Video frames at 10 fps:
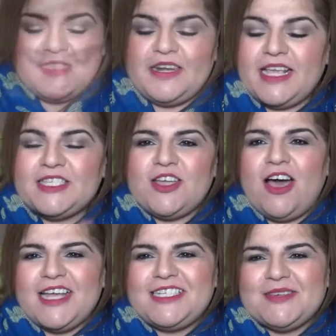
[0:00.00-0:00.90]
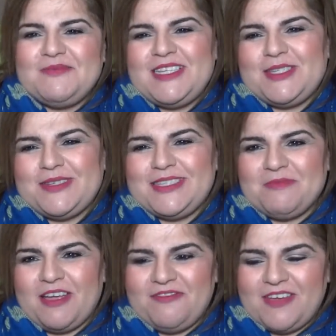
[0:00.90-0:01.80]
The next item, this was
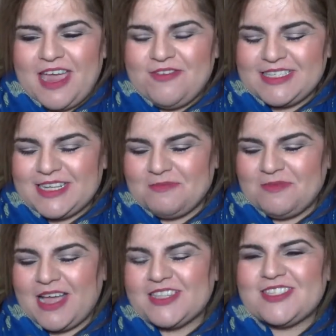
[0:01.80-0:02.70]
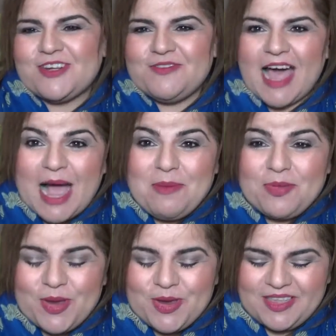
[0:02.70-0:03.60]
in my favourites, and I'm sort of
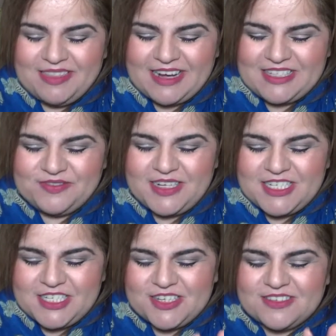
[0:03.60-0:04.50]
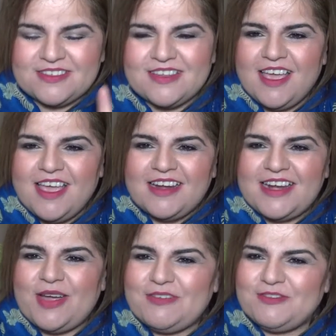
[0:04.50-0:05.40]
heartbroken that it's finished because
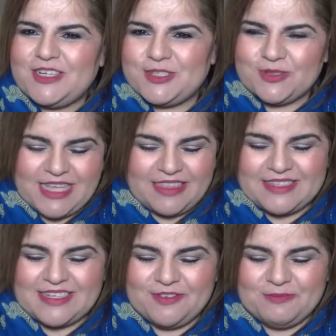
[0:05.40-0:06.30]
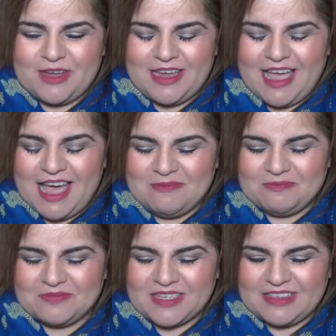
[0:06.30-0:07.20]
now I have to finish all the other stuff in my
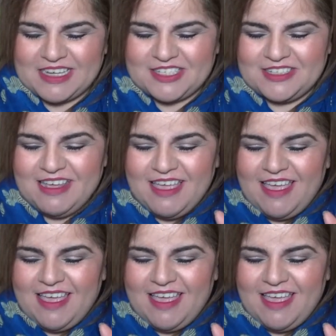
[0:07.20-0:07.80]
collection,